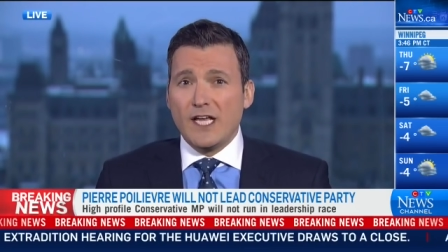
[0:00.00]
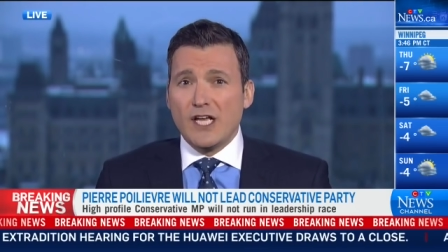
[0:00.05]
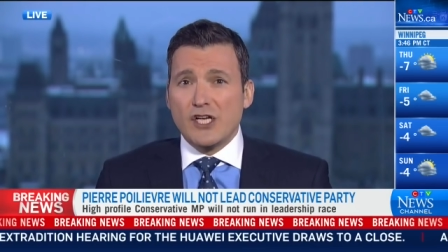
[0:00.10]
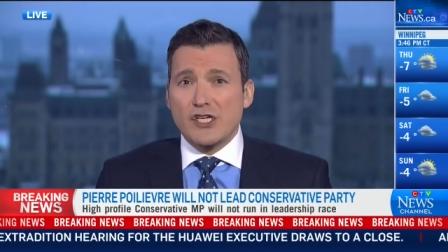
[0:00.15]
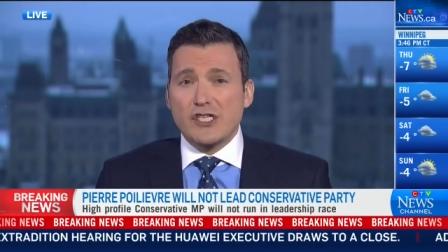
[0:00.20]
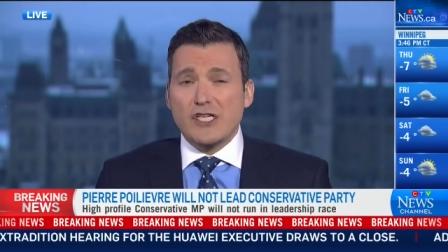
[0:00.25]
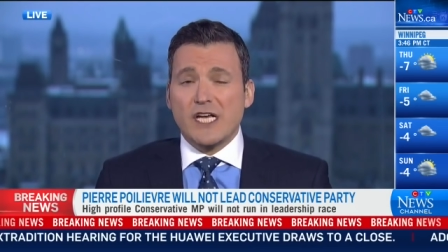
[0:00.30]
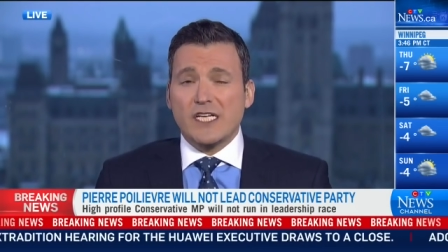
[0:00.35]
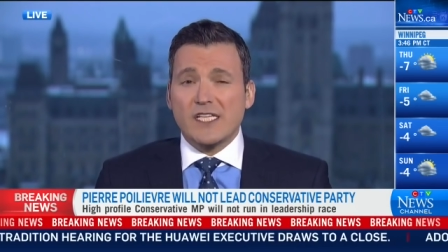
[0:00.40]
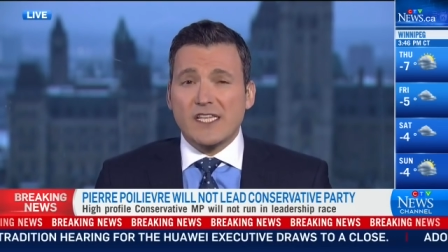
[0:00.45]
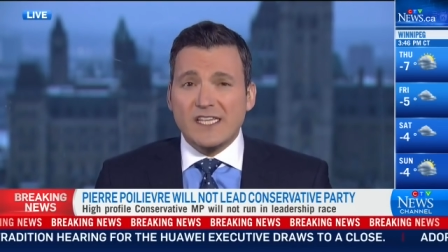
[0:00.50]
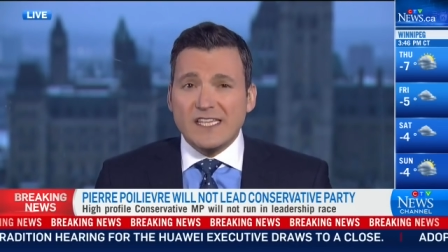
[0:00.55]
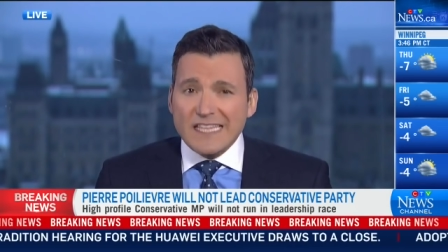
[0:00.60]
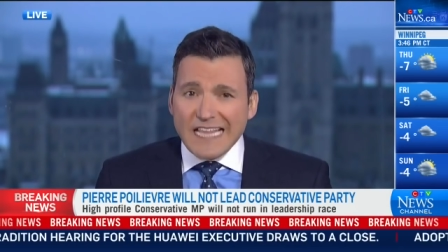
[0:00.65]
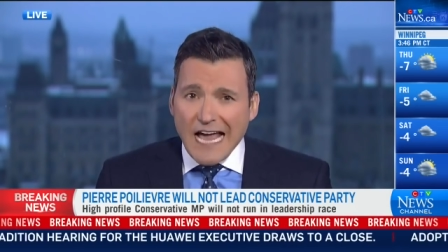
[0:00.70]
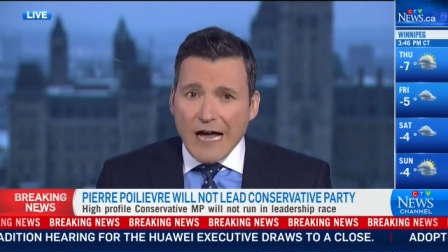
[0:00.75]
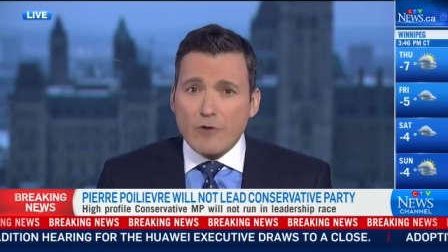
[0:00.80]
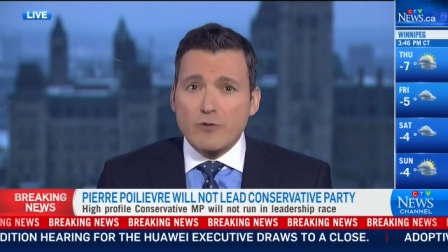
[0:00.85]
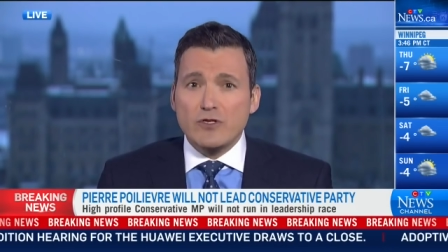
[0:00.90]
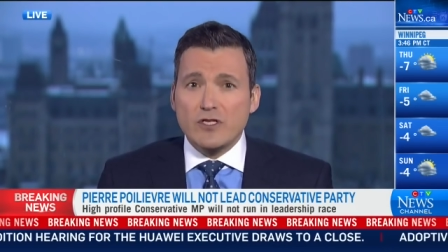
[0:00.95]
she had
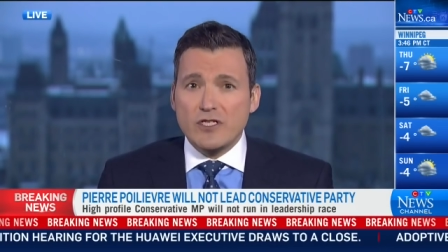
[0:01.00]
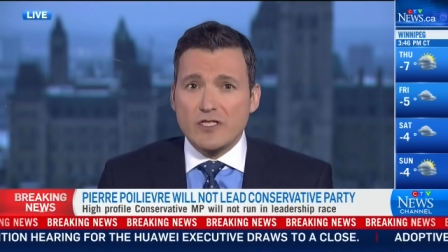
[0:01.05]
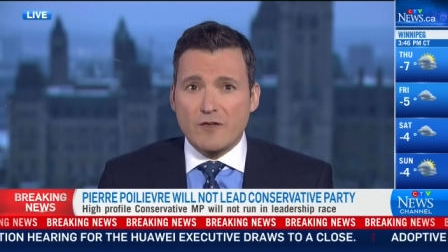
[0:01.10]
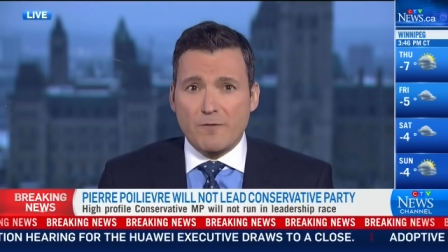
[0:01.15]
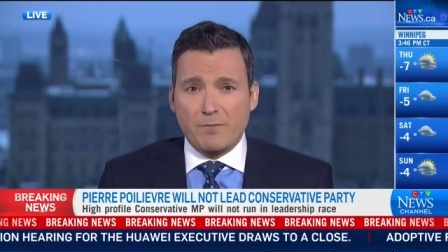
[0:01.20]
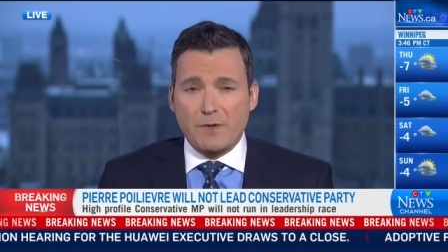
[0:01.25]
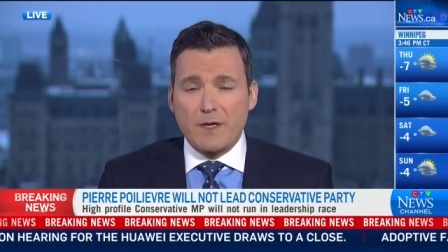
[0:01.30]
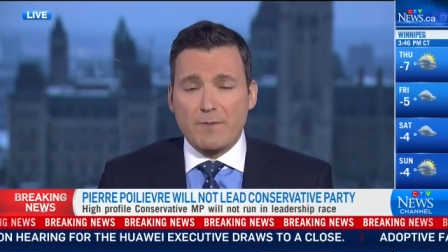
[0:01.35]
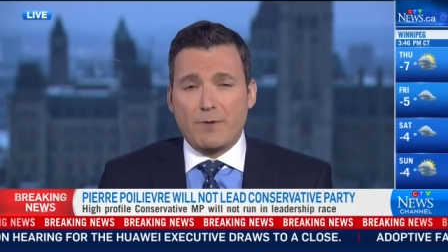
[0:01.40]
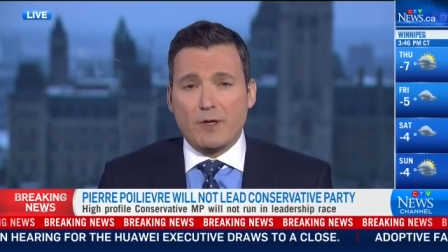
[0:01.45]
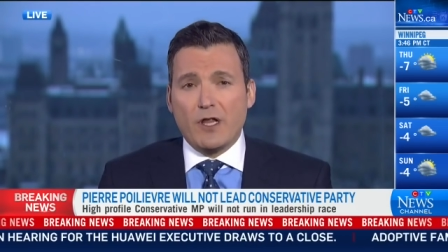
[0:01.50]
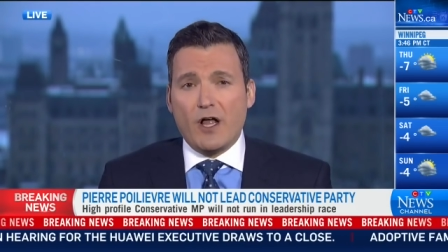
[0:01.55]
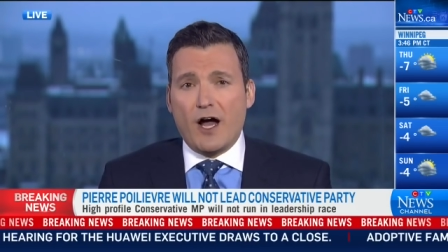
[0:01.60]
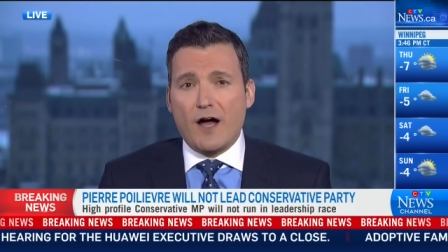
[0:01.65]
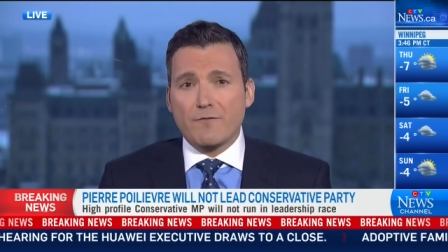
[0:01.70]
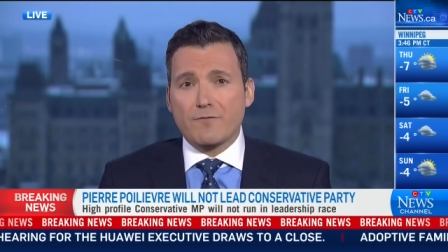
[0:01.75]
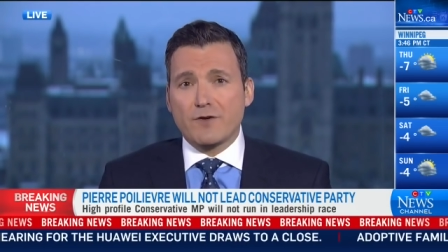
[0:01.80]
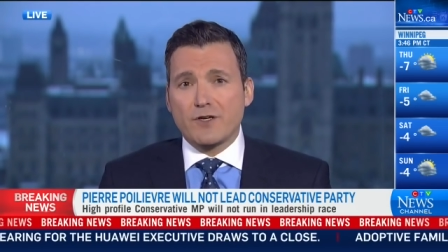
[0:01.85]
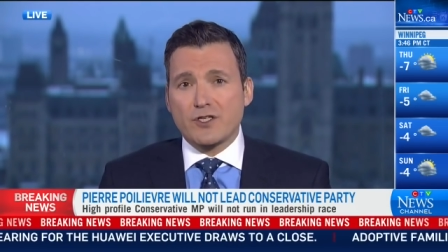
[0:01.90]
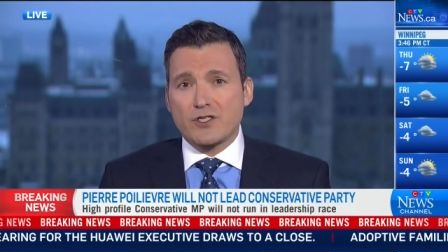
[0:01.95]
thousands of people
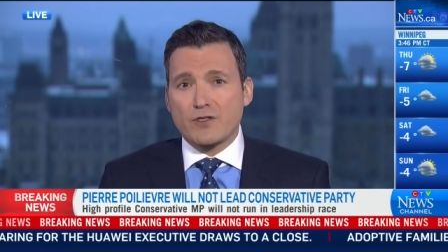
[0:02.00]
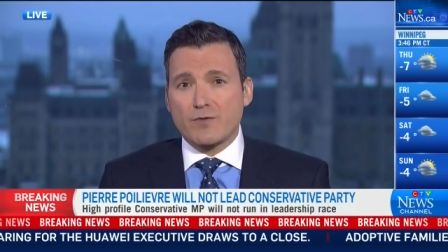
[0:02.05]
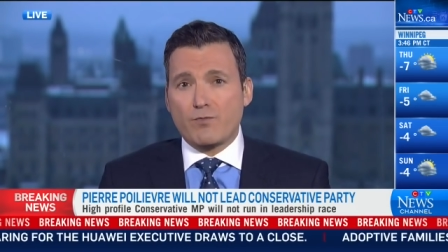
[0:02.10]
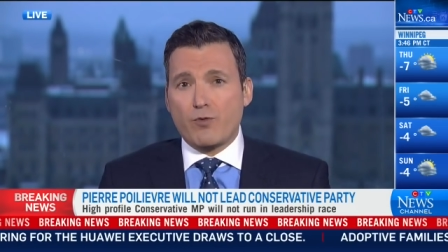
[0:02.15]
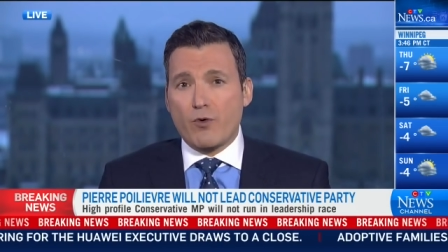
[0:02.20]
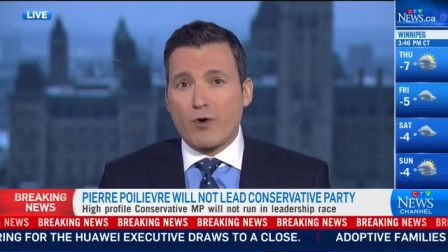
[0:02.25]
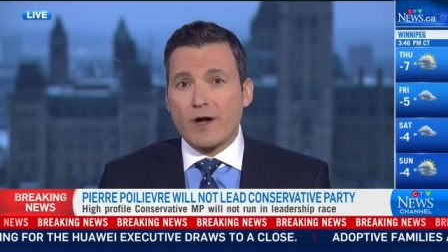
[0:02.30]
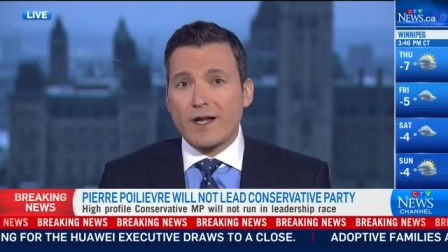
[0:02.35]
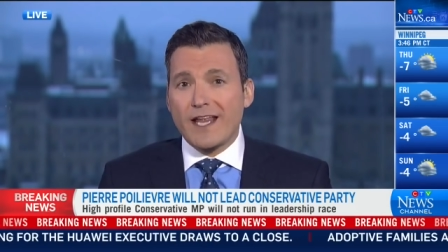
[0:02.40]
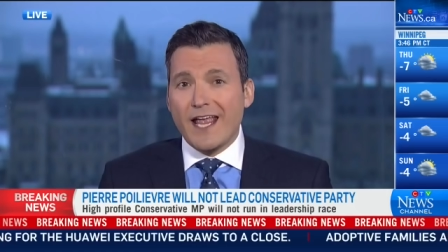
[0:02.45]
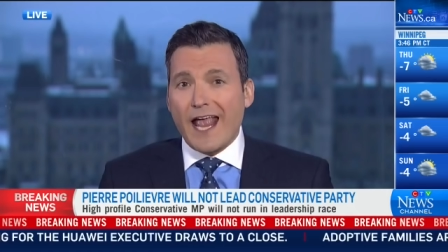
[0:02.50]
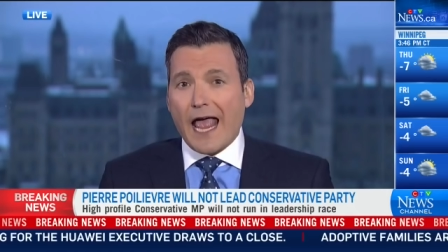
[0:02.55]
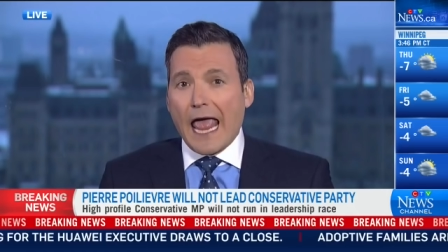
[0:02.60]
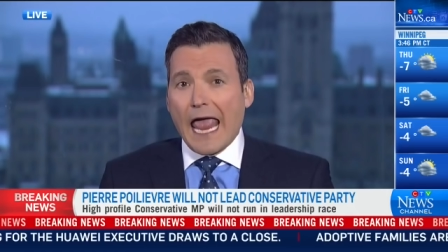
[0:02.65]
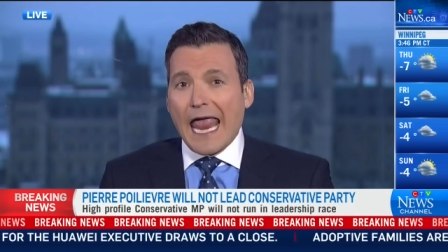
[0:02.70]
offering support,